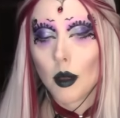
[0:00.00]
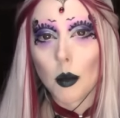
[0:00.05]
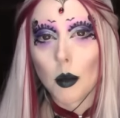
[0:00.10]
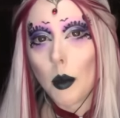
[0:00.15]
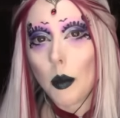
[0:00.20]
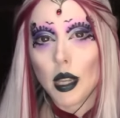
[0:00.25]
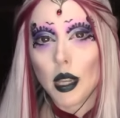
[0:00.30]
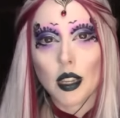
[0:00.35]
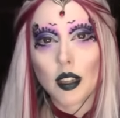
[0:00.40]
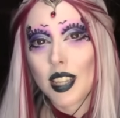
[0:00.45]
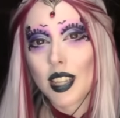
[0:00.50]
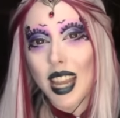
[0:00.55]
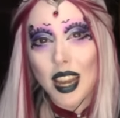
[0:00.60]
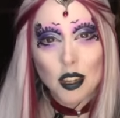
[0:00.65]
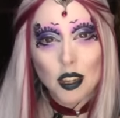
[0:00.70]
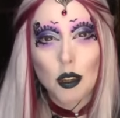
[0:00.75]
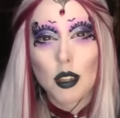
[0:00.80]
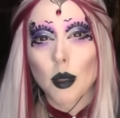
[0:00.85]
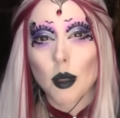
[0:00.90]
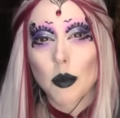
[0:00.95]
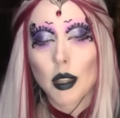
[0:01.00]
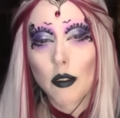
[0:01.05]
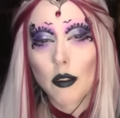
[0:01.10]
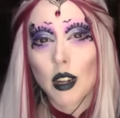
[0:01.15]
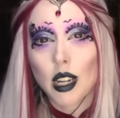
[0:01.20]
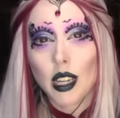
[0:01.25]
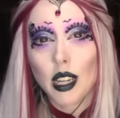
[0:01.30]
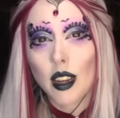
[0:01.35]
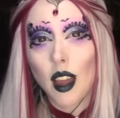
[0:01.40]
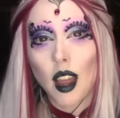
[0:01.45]
maybe send you something
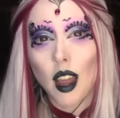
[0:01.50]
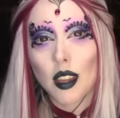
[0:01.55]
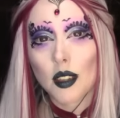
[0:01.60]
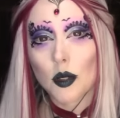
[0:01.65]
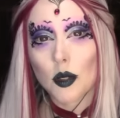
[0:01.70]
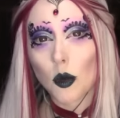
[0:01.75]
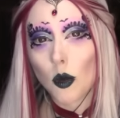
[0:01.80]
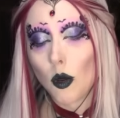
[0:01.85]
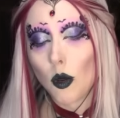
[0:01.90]
really nice,